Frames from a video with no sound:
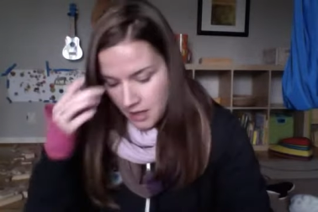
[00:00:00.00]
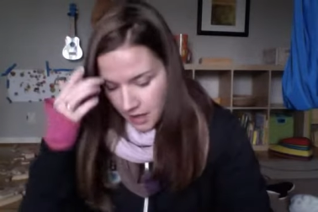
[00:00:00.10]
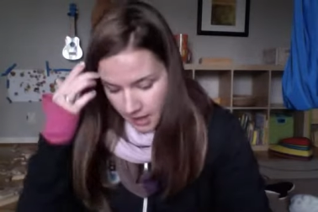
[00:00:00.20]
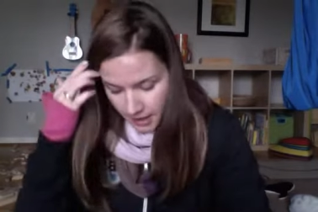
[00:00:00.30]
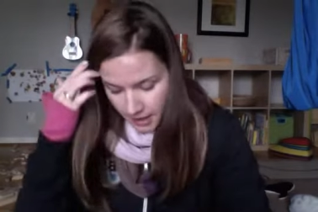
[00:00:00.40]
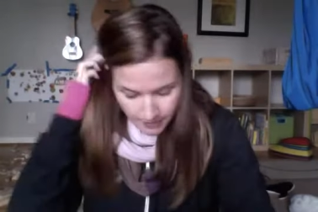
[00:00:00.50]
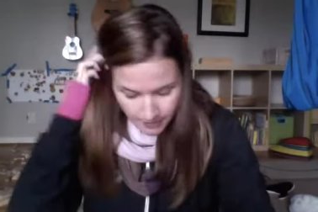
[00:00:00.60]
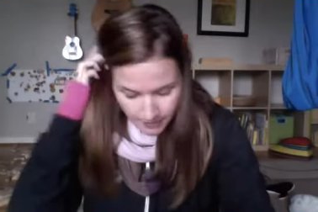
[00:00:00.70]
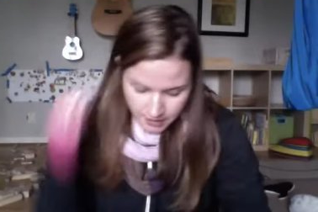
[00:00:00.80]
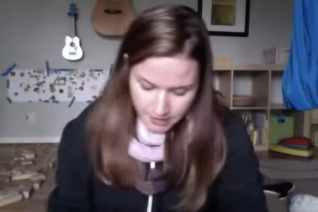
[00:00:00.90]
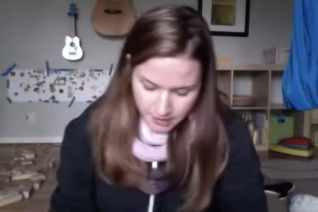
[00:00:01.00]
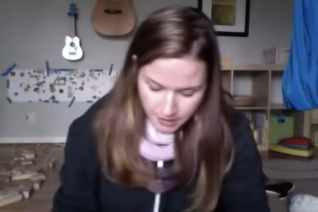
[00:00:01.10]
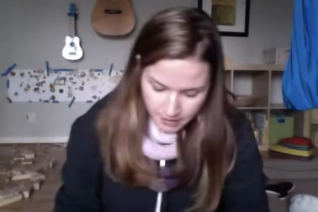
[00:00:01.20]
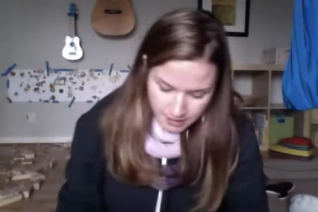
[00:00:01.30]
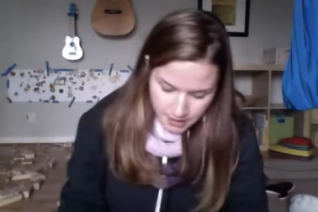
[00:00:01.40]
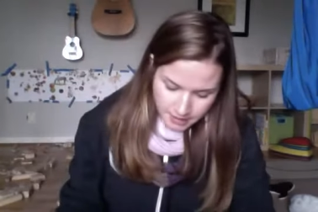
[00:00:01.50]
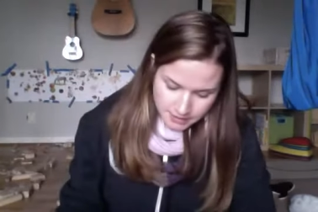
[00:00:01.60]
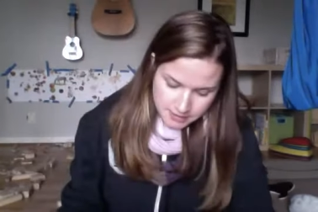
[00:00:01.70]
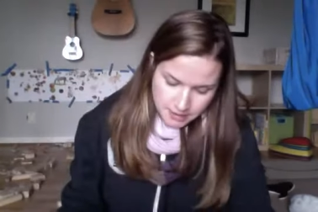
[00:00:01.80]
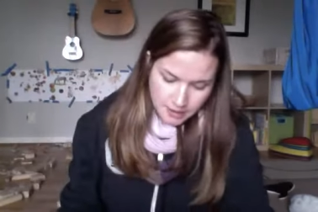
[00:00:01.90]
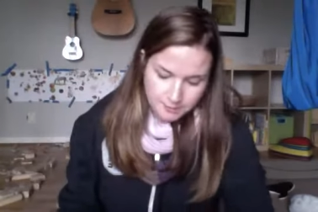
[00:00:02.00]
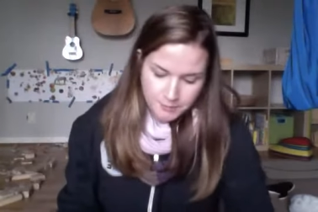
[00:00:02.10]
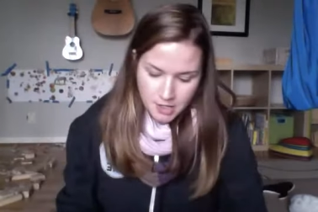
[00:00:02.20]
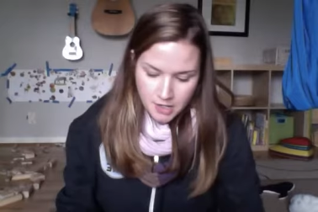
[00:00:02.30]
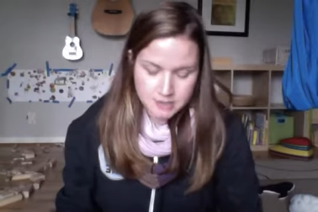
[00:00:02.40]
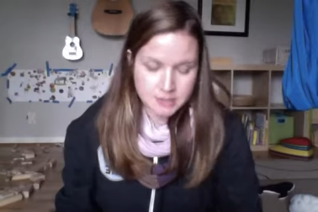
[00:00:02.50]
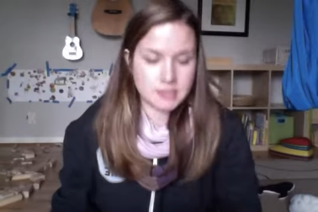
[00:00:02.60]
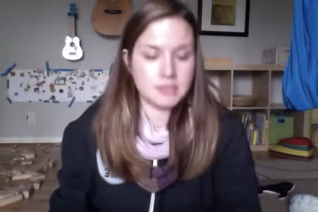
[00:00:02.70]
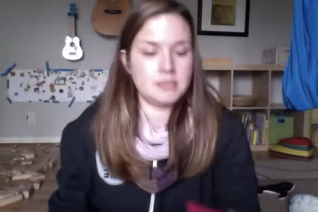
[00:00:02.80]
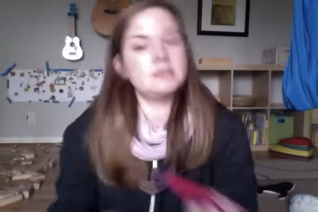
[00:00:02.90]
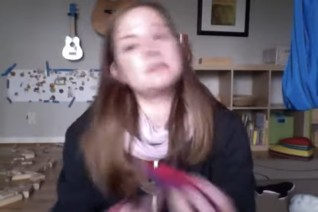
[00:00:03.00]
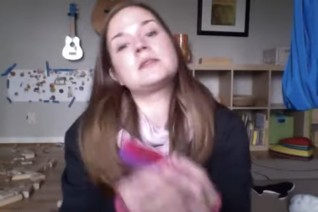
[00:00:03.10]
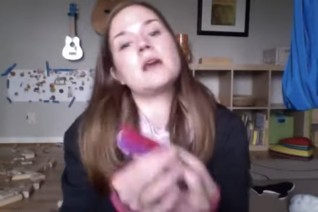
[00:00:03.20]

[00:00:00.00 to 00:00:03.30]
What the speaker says: And then next I bought these